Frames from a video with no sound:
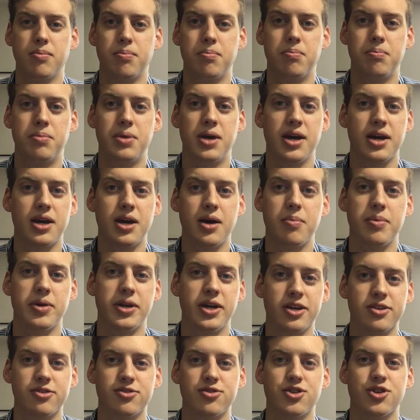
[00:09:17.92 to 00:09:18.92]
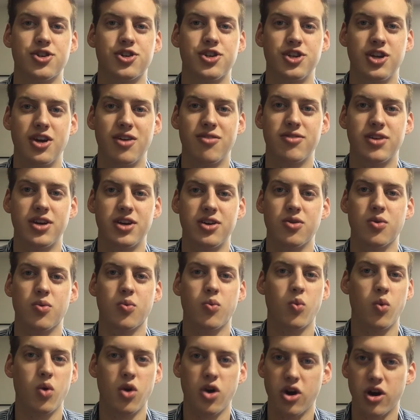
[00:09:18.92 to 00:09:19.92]
pick up an extra shift at your
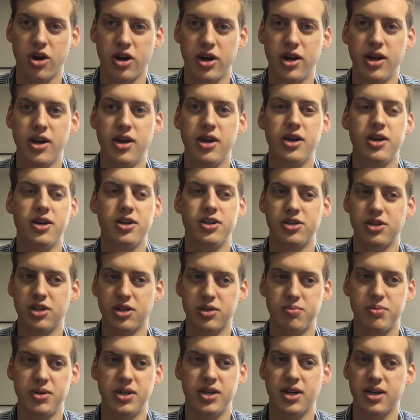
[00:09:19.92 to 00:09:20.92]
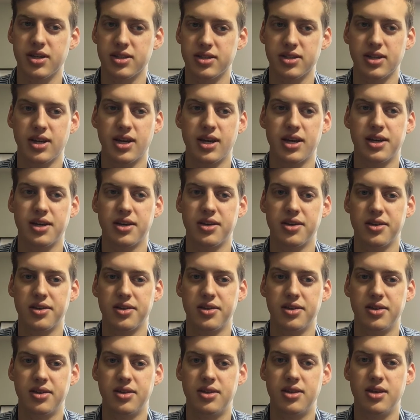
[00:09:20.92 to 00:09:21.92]
work, just because
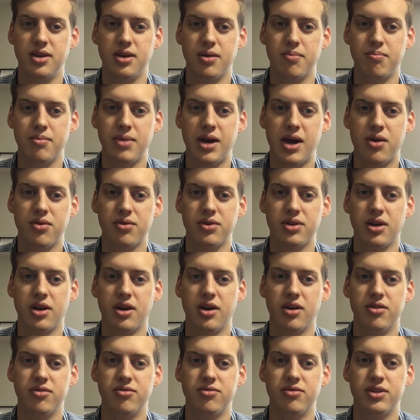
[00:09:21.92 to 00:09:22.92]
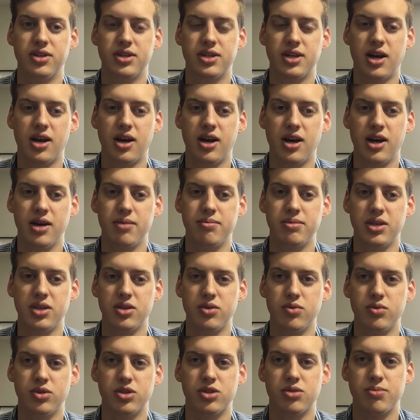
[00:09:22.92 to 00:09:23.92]
the amount of time that you
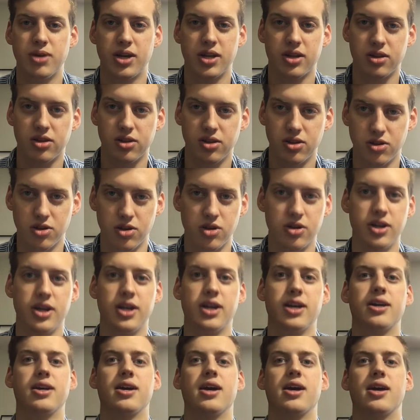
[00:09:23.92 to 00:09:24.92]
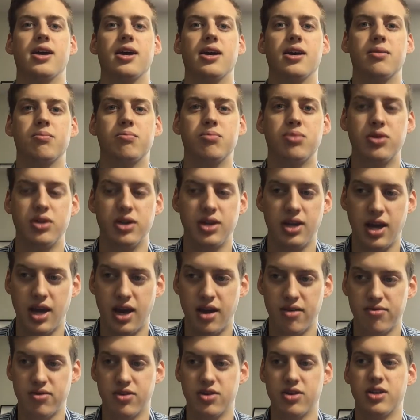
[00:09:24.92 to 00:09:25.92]
would spend learning and putting
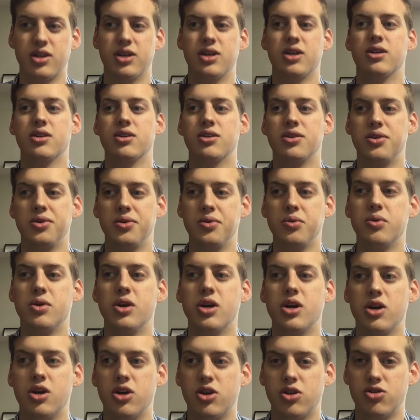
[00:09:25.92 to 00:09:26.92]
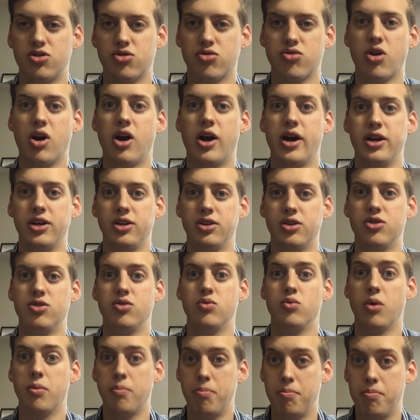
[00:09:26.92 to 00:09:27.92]
effort into trying
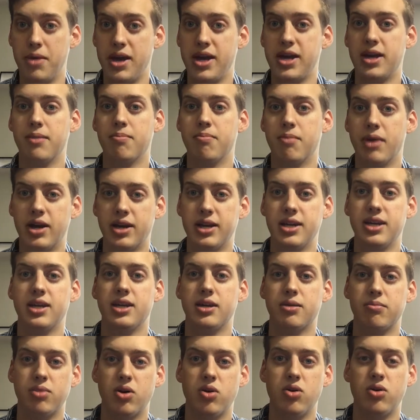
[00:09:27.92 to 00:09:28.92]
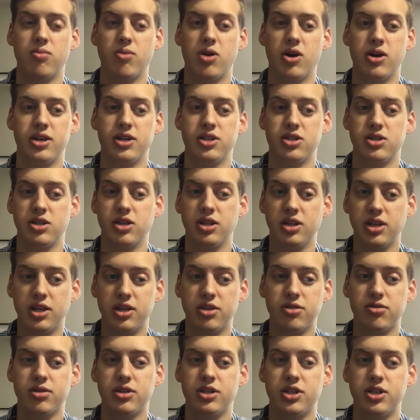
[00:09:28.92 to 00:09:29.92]
to make money in Pokemon is
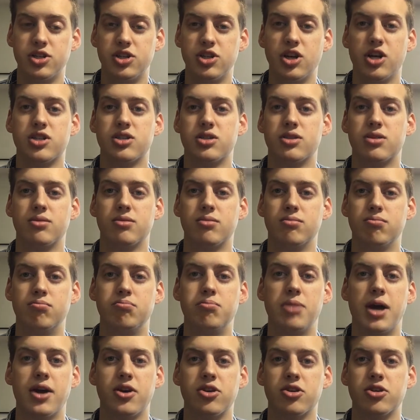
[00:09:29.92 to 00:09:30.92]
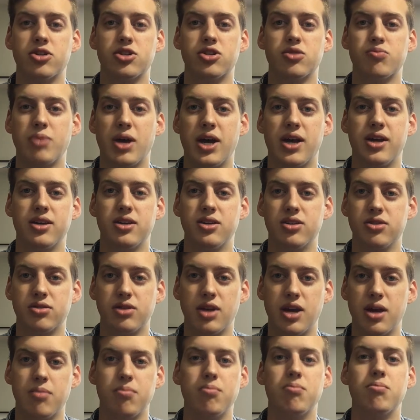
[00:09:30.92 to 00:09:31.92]
literally just better spent. You'll
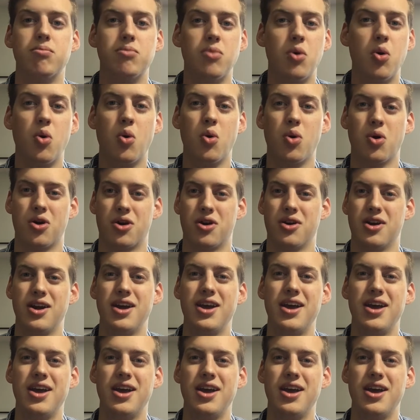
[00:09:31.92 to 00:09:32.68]
get more